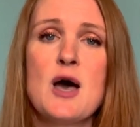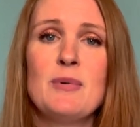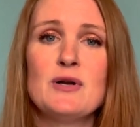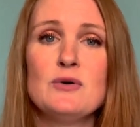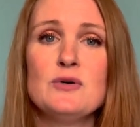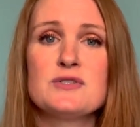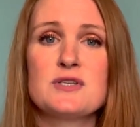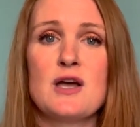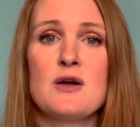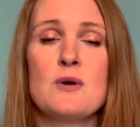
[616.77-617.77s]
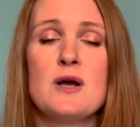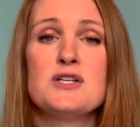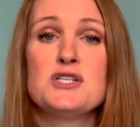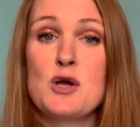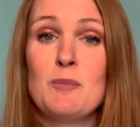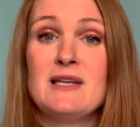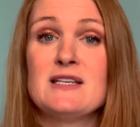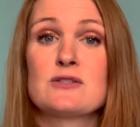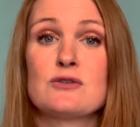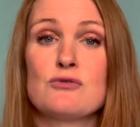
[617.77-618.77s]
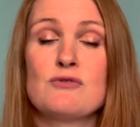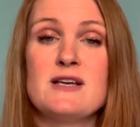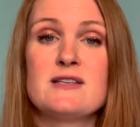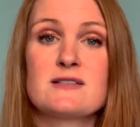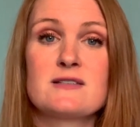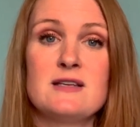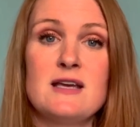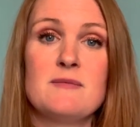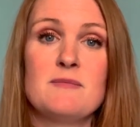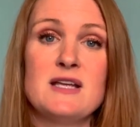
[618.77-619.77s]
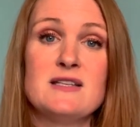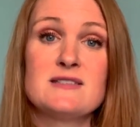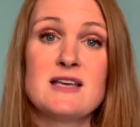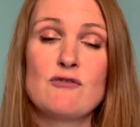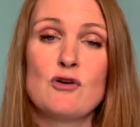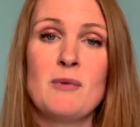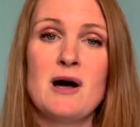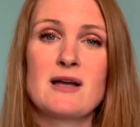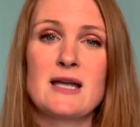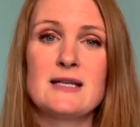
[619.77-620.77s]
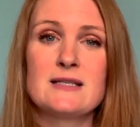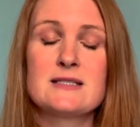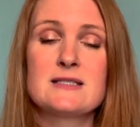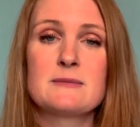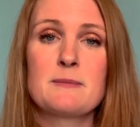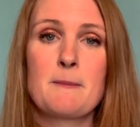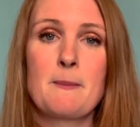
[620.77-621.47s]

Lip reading: but also geopolitical risks in several markets.